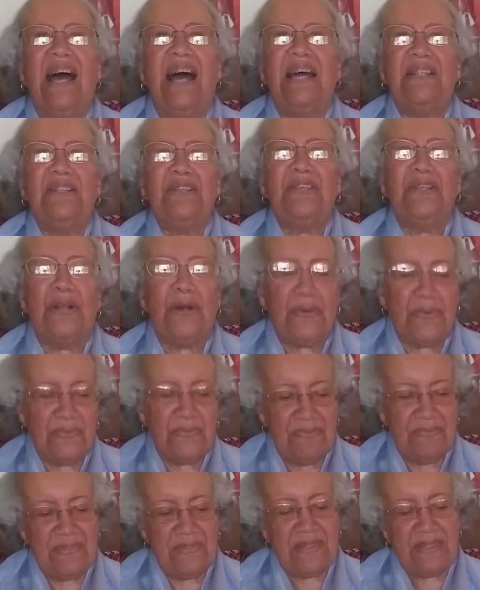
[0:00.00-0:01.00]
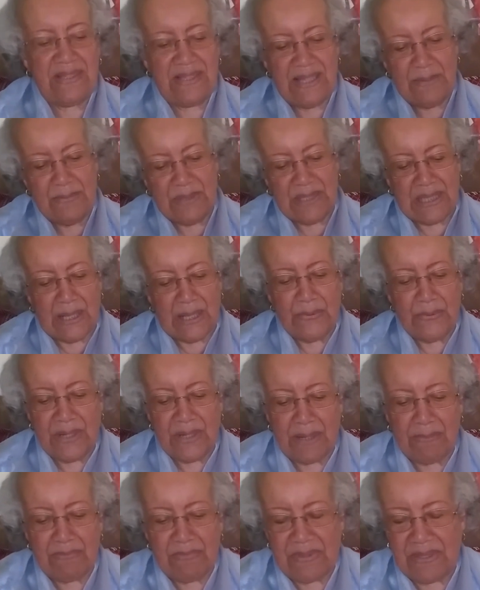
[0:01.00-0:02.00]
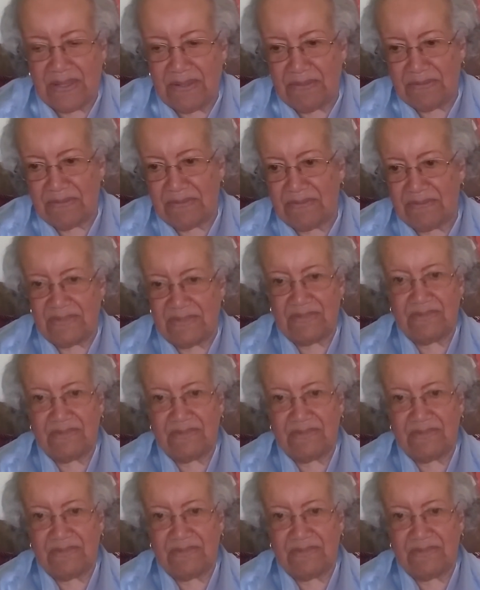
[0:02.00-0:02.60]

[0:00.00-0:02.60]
And, you know, they would load up the